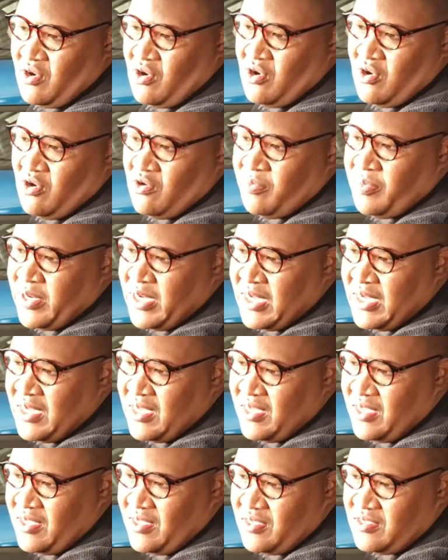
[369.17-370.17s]

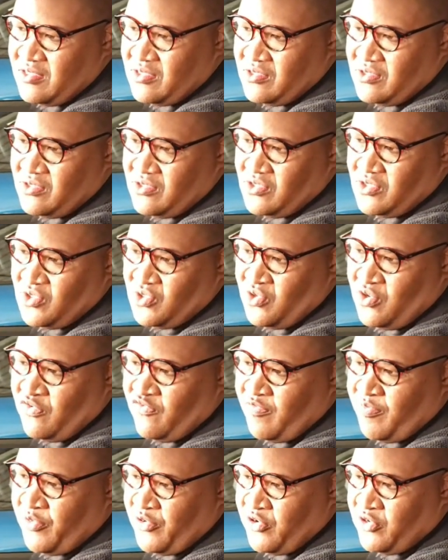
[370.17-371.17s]
copper sort
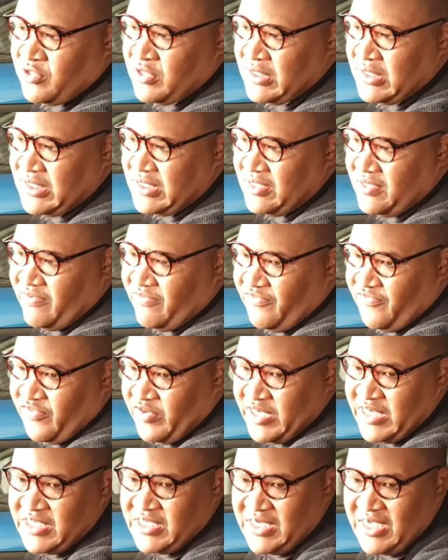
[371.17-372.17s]
of bronze
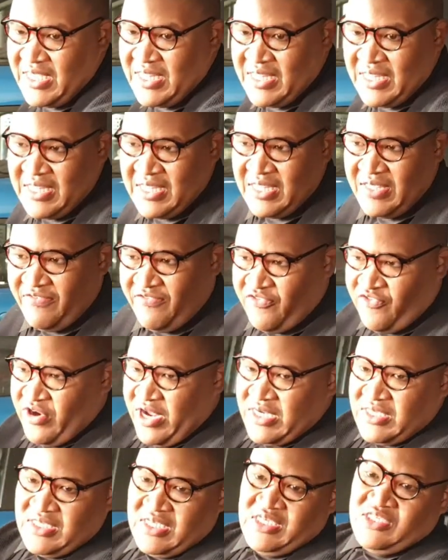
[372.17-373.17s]
finish in the
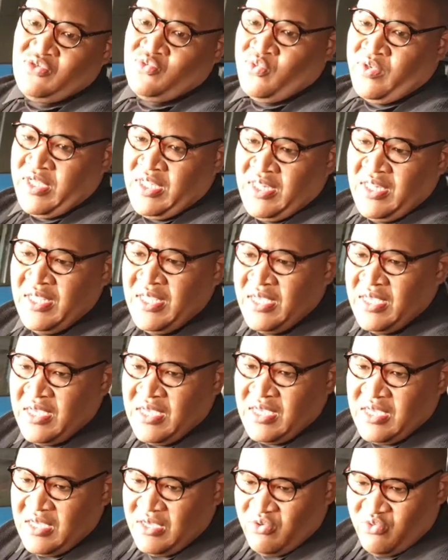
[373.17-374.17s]
front as well,
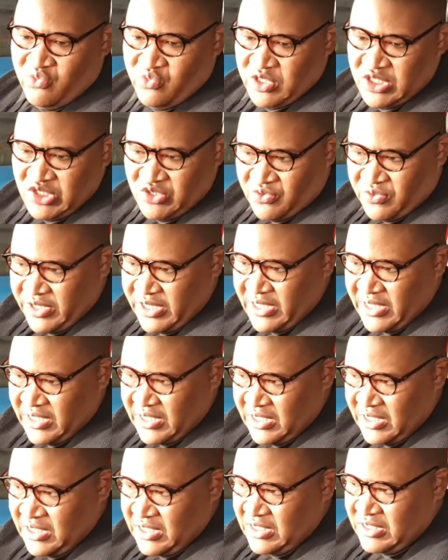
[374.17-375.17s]
which really
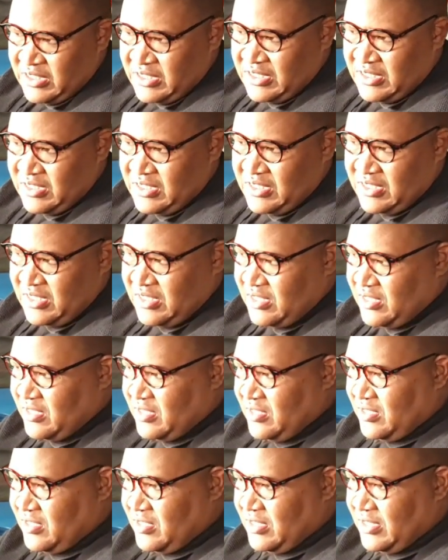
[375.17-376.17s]
is
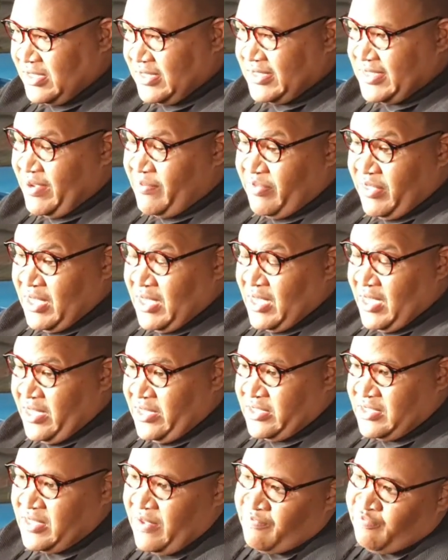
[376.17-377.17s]
something
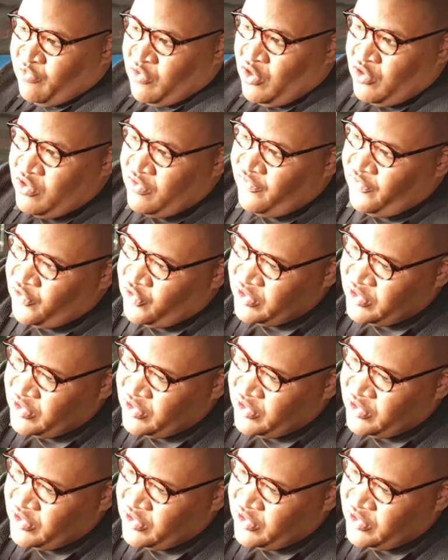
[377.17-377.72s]
else. You've